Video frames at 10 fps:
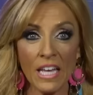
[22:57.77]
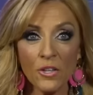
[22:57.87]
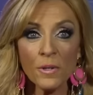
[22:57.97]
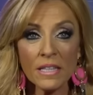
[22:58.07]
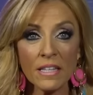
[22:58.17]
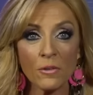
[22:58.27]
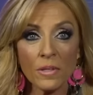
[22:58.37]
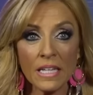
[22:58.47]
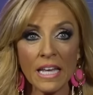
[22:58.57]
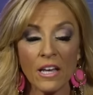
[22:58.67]
You can
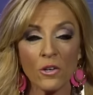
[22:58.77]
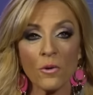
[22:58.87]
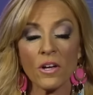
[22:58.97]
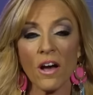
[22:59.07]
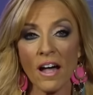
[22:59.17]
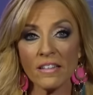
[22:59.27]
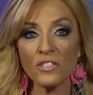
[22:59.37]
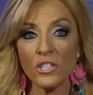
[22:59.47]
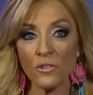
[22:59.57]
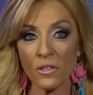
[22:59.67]
literally go to college
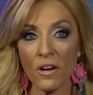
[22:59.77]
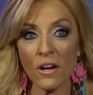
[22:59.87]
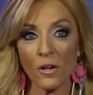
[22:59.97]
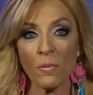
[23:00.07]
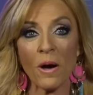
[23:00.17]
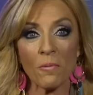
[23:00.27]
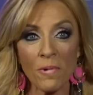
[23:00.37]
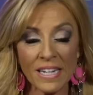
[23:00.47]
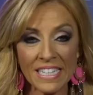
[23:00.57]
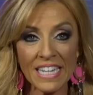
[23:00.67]
in your car while
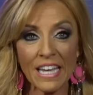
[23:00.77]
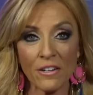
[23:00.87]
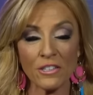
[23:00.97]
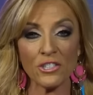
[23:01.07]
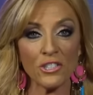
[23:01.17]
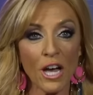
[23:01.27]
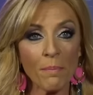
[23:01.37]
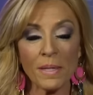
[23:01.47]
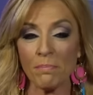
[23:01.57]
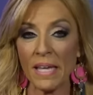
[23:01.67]
running errands,
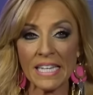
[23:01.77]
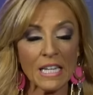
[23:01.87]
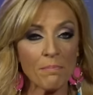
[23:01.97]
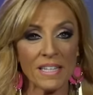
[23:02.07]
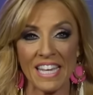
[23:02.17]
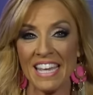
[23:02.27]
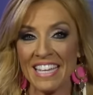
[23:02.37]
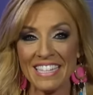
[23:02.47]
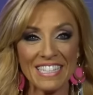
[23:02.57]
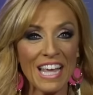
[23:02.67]
shopping, picking up the
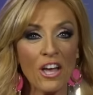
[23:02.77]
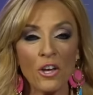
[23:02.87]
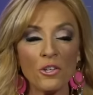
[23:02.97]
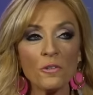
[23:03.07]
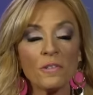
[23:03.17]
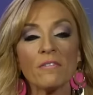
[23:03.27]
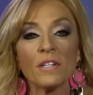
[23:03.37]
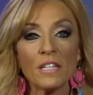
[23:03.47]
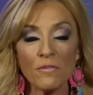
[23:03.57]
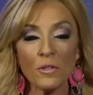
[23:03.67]
kids. You're
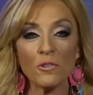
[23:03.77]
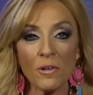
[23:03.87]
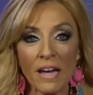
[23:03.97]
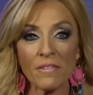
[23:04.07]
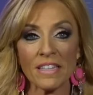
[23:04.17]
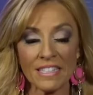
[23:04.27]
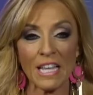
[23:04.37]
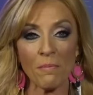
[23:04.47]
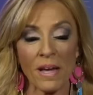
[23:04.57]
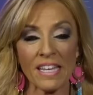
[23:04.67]
going to view traffic the
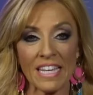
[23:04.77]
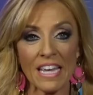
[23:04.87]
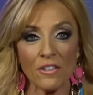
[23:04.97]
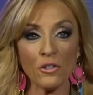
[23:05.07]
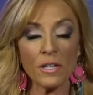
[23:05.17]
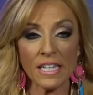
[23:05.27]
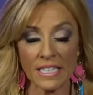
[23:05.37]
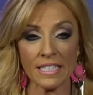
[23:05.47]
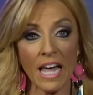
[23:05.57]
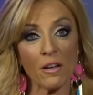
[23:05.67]
same way again. You'll get
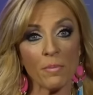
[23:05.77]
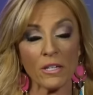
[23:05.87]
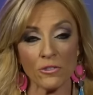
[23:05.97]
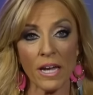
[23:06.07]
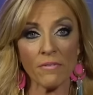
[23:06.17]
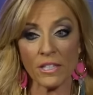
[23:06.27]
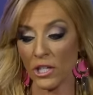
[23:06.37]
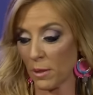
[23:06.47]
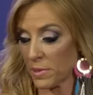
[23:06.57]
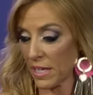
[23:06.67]
excited about traffic
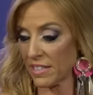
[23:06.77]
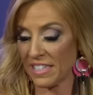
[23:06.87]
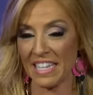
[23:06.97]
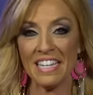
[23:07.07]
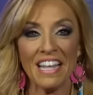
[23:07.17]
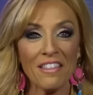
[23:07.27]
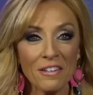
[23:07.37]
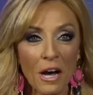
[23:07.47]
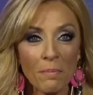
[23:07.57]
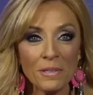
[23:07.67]
jams because it's another
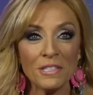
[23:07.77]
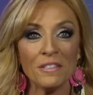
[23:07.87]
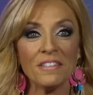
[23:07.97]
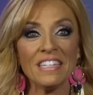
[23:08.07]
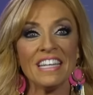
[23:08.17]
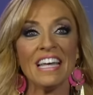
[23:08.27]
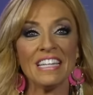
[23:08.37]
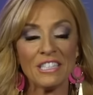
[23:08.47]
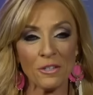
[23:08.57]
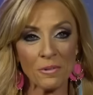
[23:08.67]
opportunity
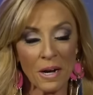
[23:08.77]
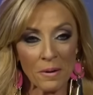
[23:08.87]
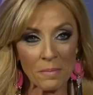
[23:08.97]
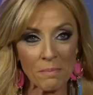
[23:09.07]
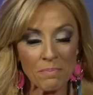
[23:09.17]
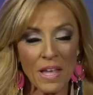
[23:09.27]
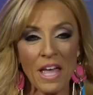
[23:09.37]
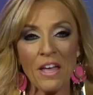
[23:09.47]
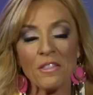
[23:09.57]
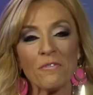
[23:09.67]
to grow.
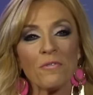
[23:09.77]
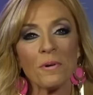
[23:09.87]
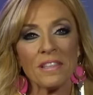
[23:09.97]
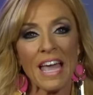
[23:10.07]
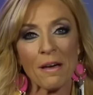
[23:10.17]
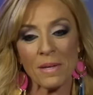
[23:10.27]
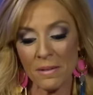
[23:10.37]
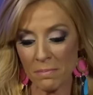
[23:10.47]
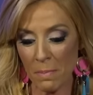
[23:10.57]
The fourth habit